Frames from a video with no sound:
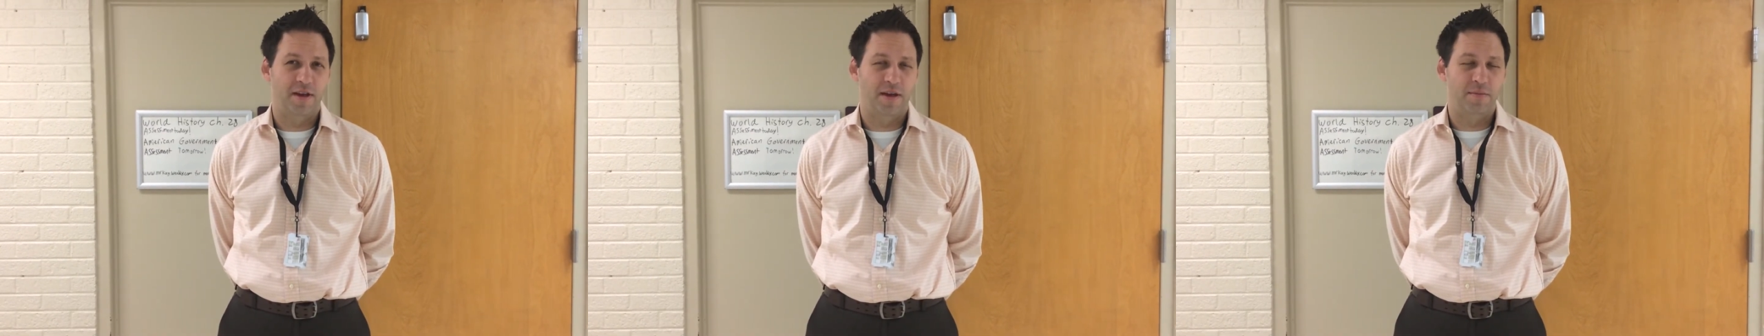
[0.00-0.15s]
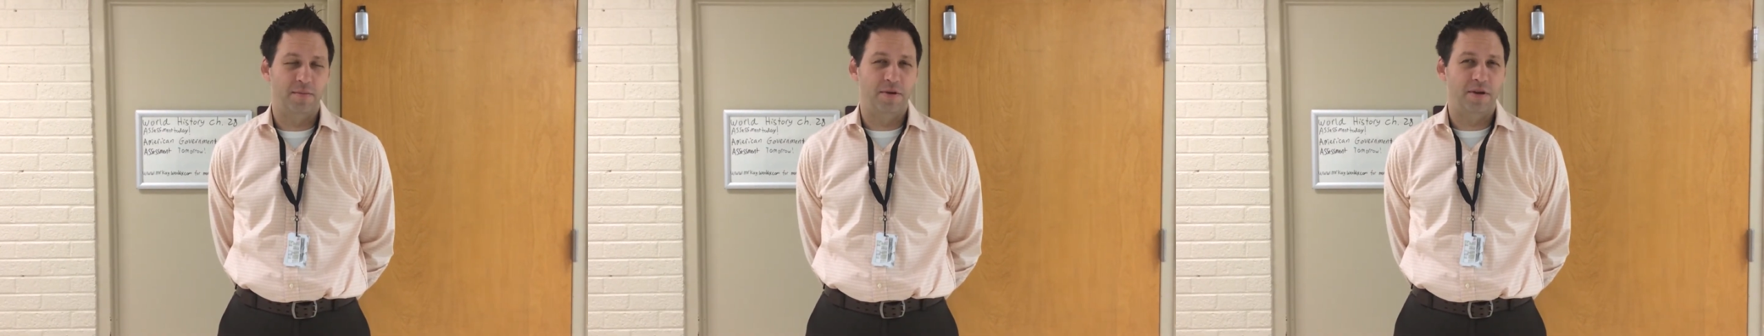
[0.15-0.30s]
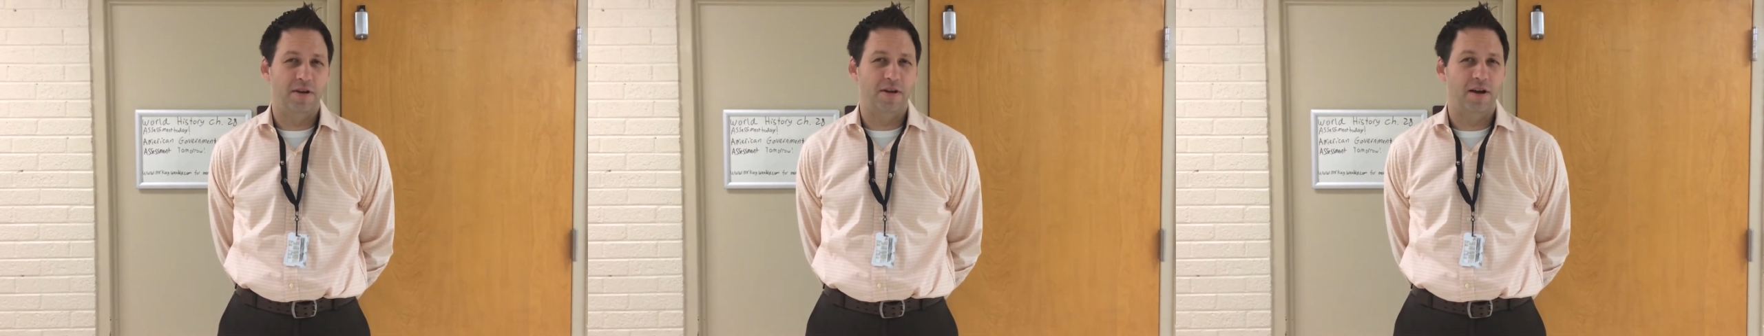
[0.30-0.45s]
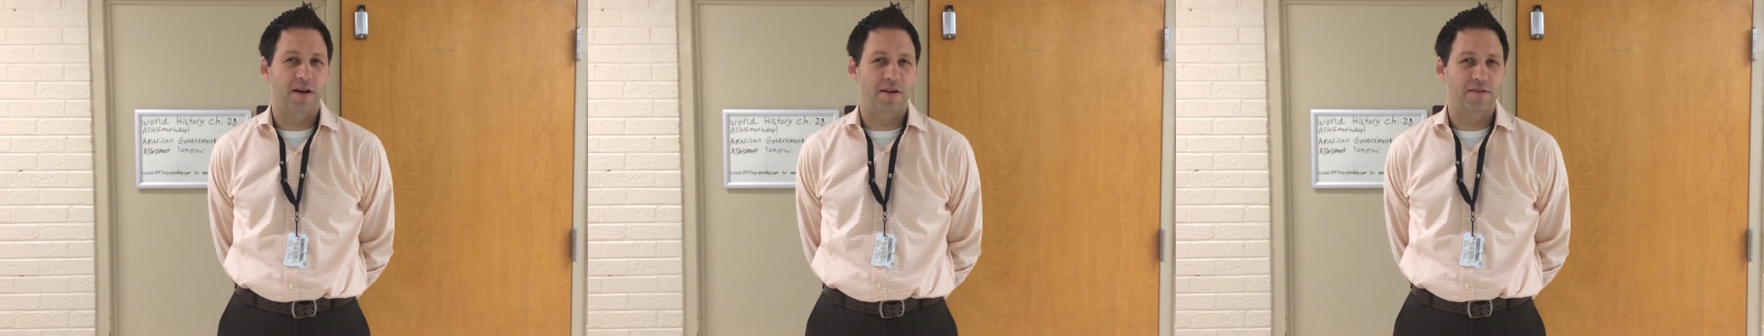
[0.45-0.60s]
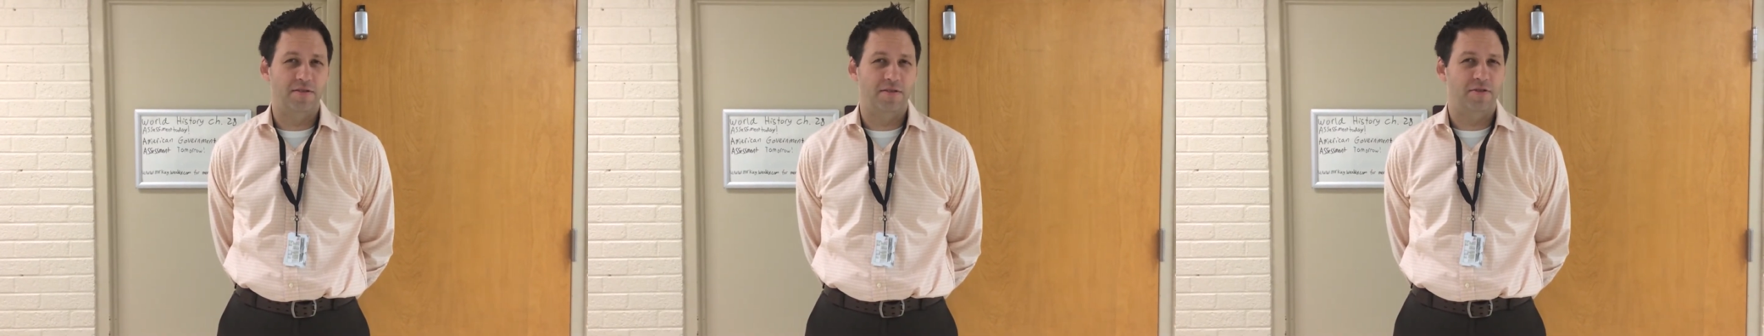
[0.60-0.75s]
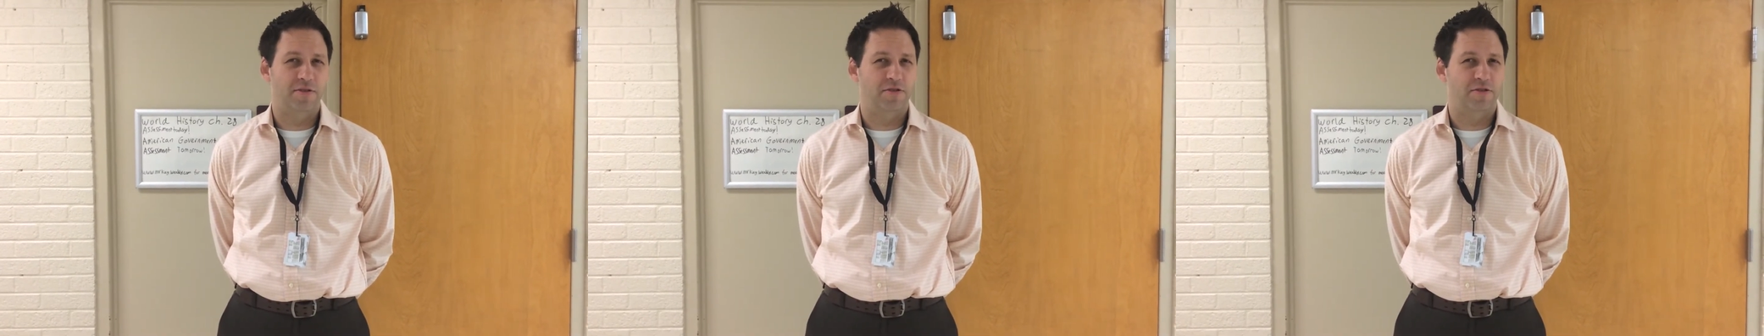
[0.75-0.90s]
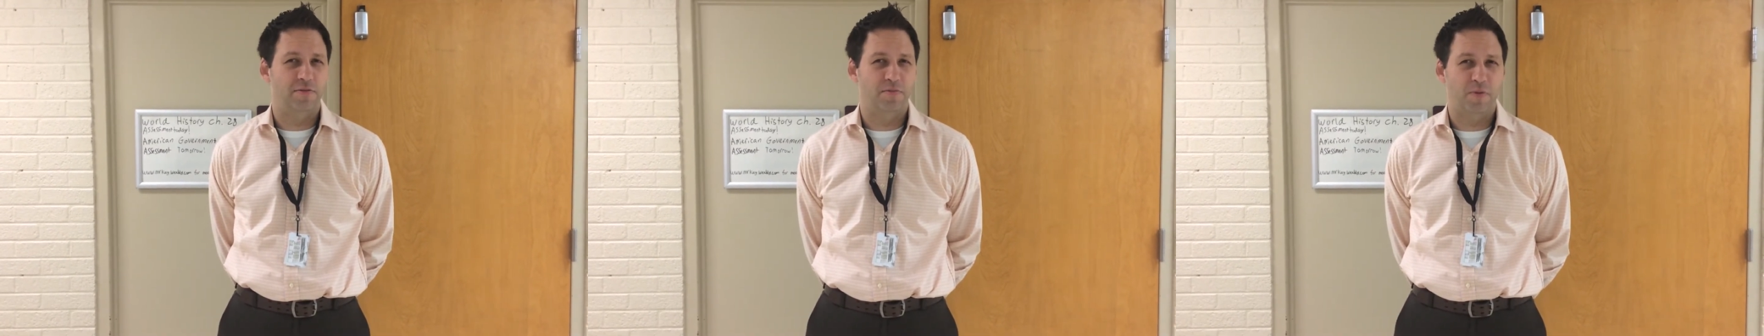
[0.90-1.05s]
and because of
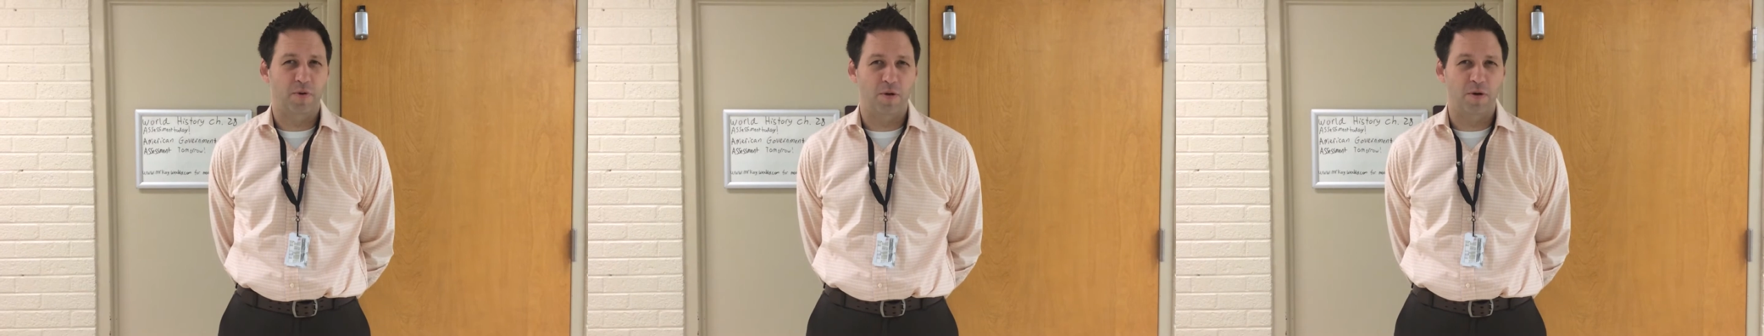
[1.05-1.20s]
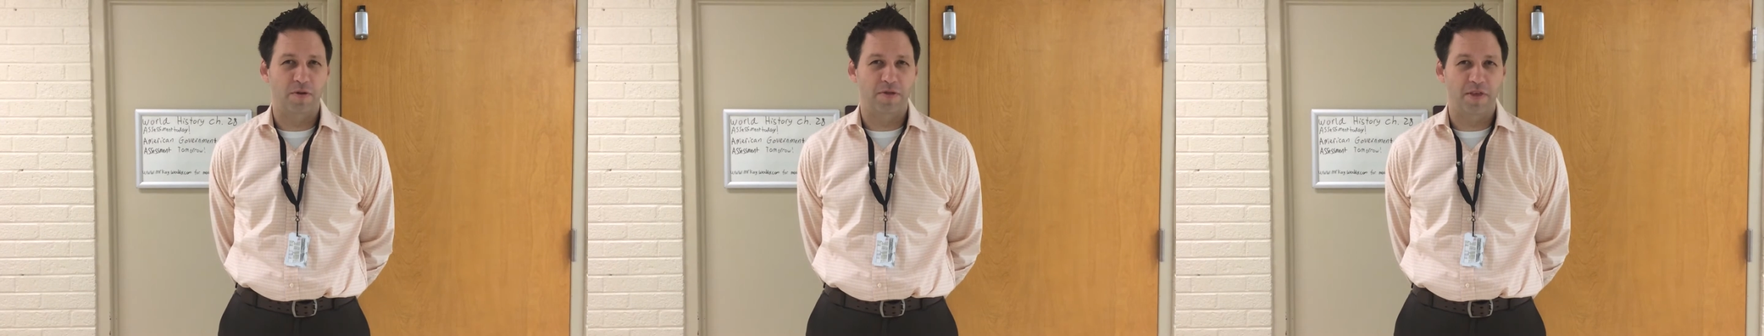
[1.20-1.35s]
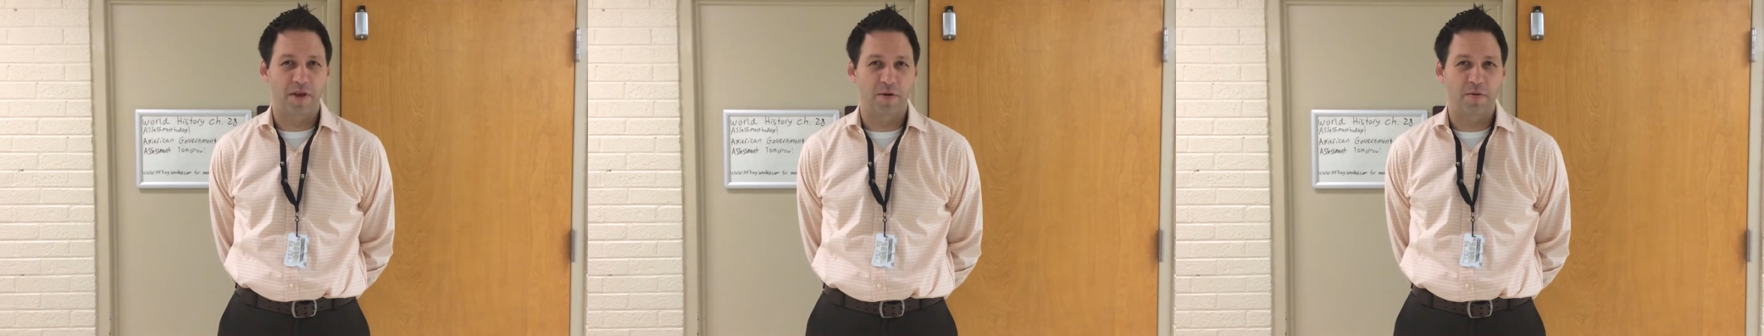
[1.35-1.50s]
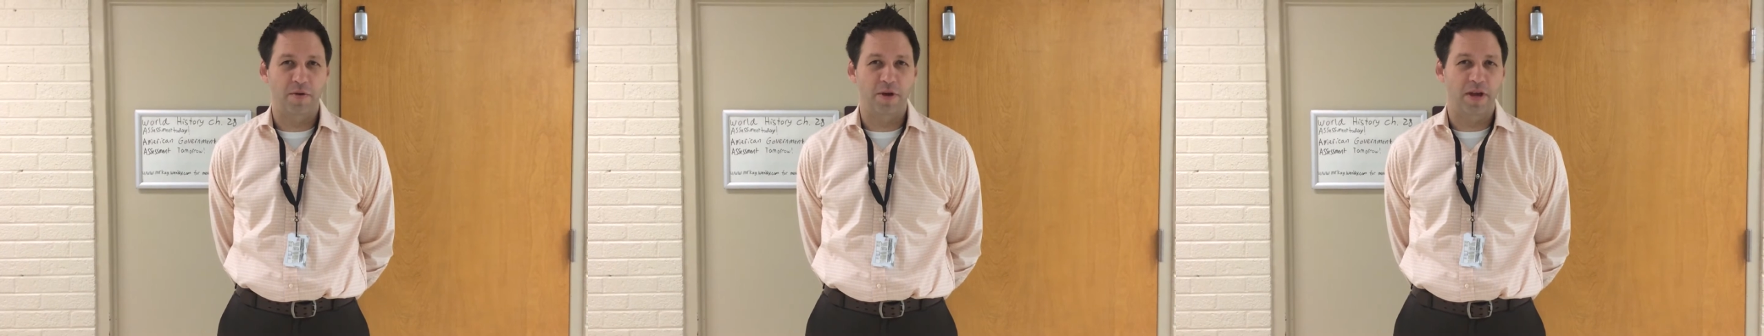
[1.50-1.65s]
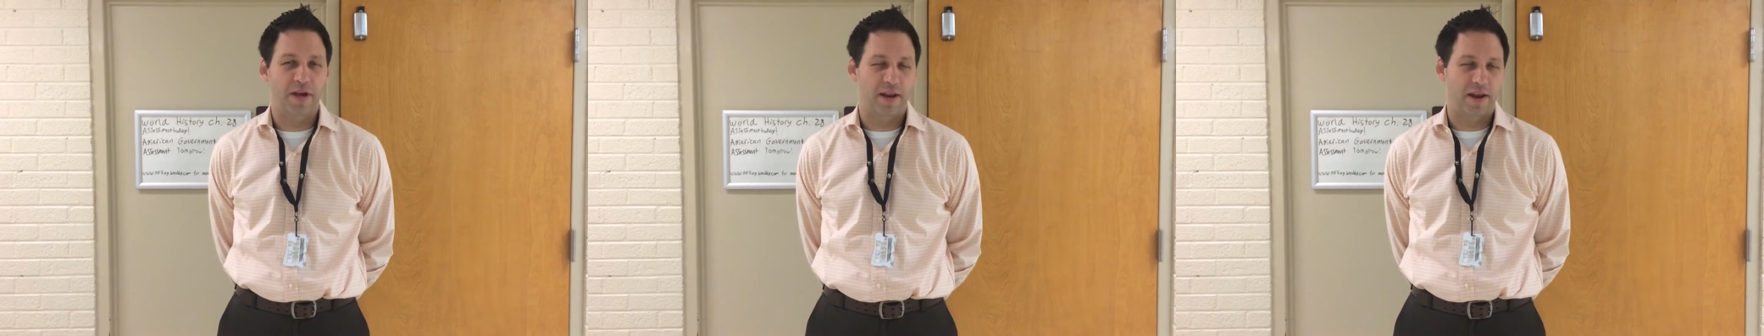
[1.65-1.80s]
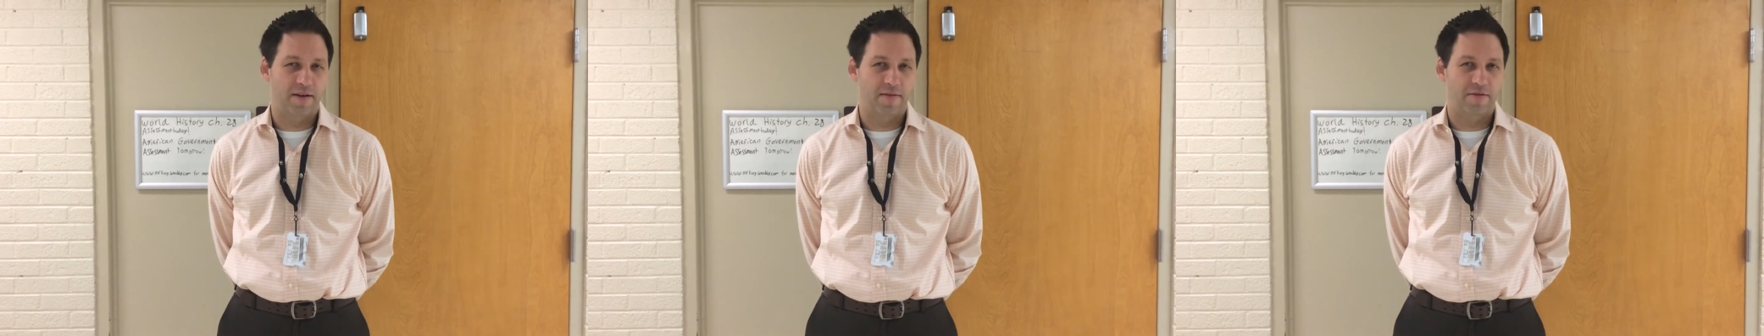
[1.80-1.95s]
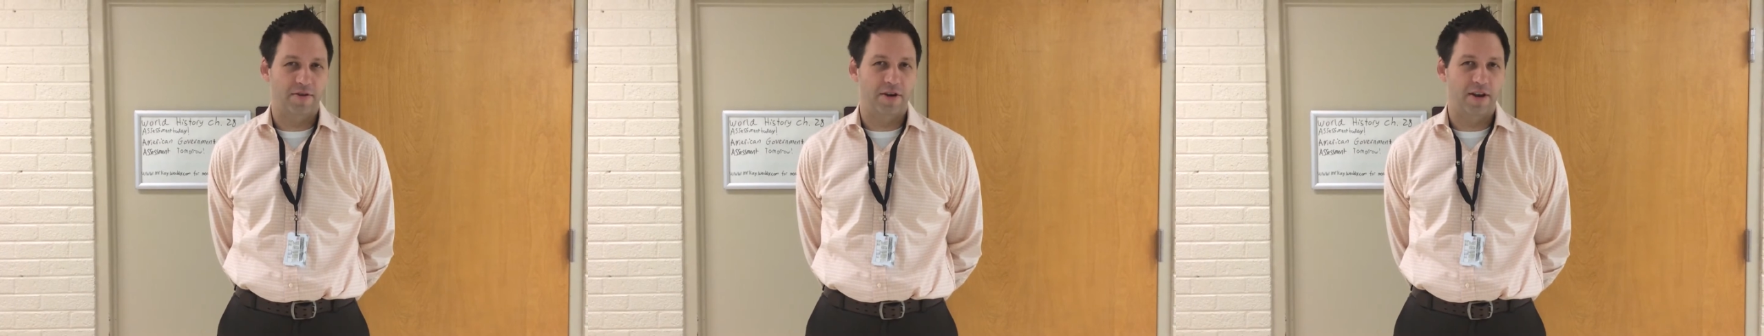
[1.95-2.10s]
the support that we get
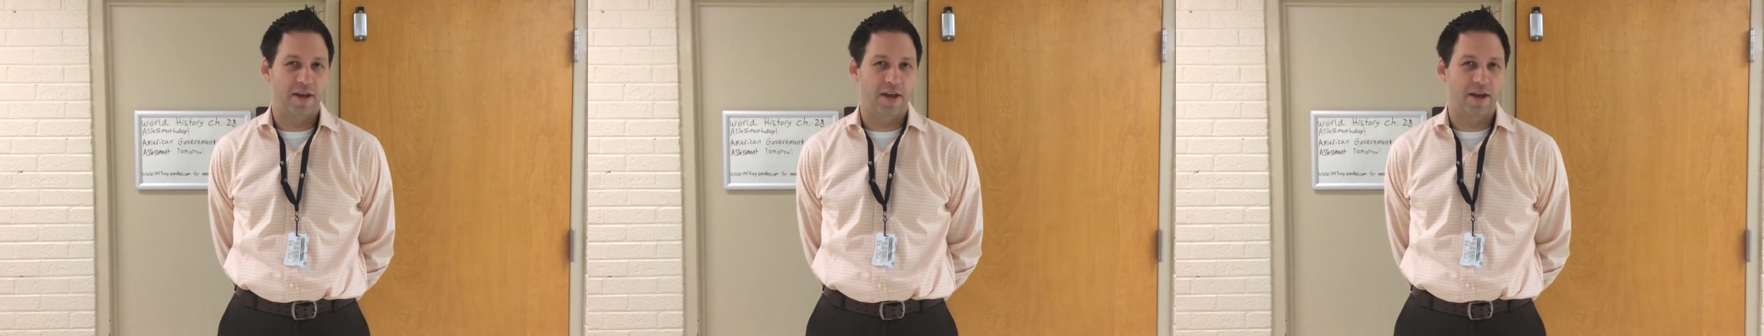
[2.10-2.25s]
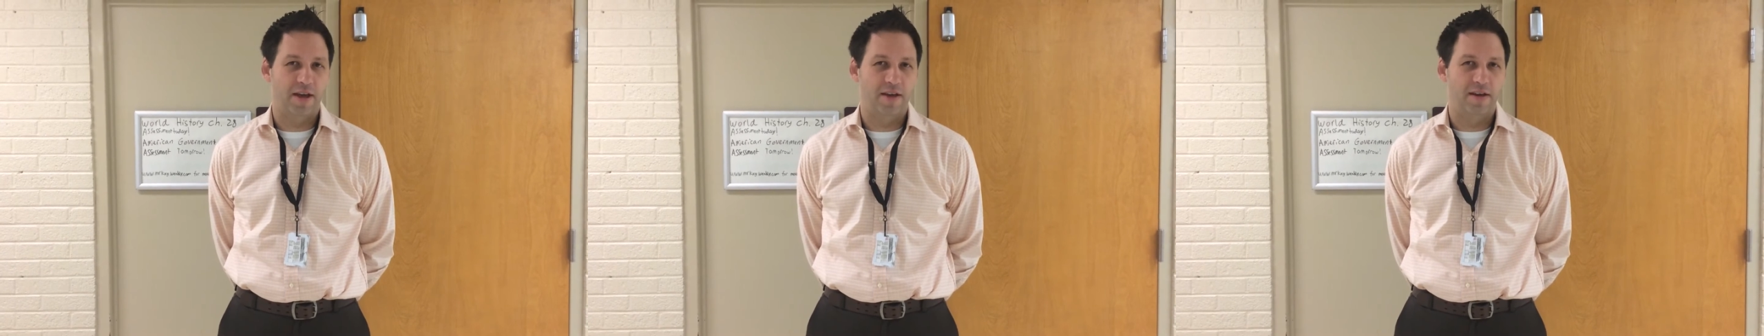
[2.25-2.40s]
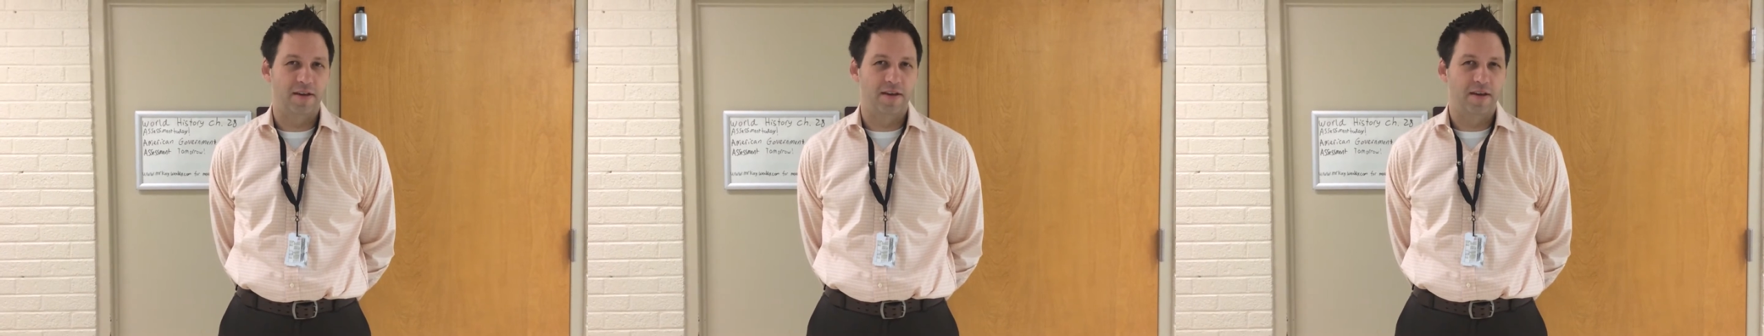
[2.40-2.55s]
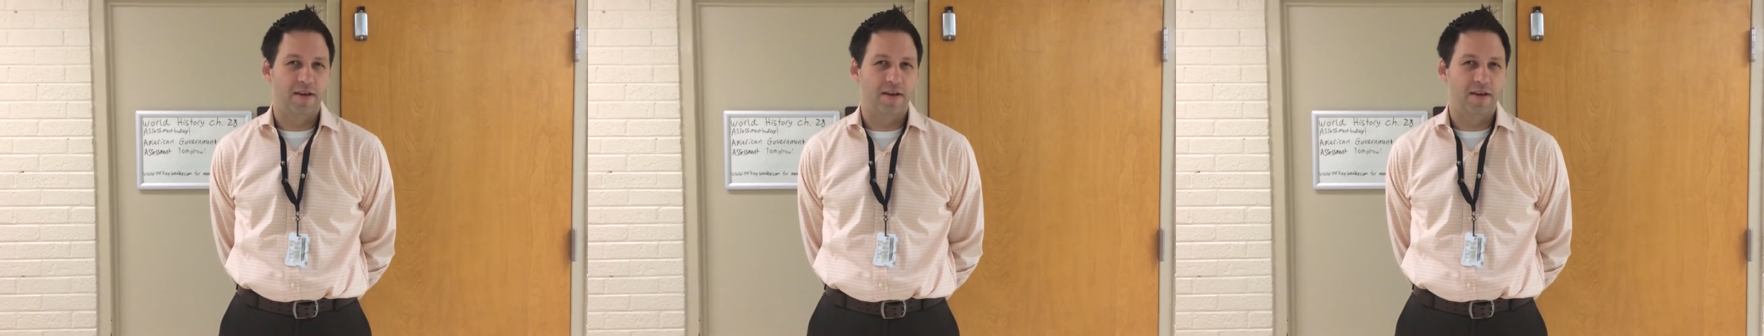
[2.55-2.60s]
every day.